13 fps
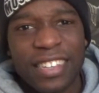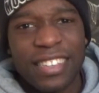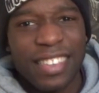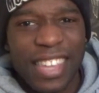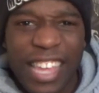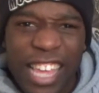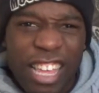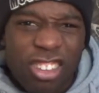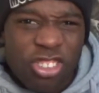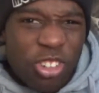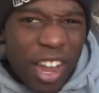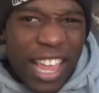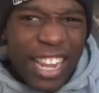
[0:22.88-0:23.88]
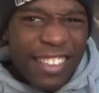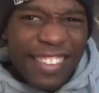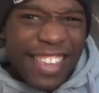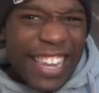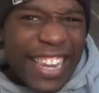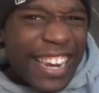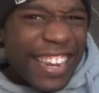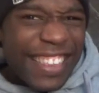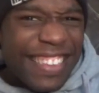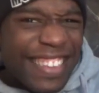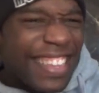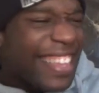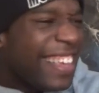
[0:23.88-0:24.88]
Tease trailer. Just a little
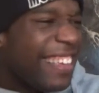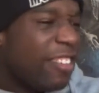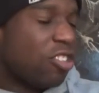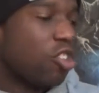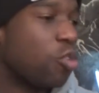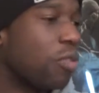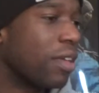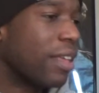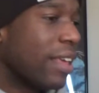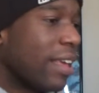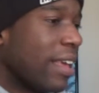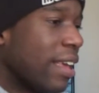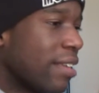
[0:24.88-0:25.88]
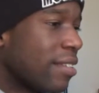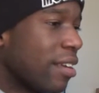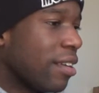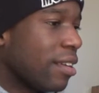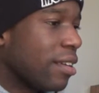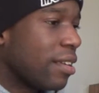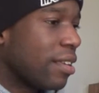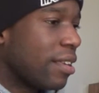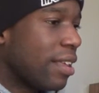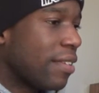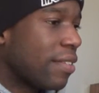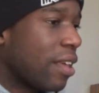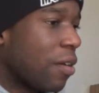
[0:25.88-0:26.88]
tease to it. So,
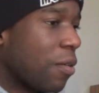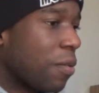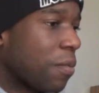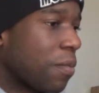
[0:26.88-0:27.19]
let's go.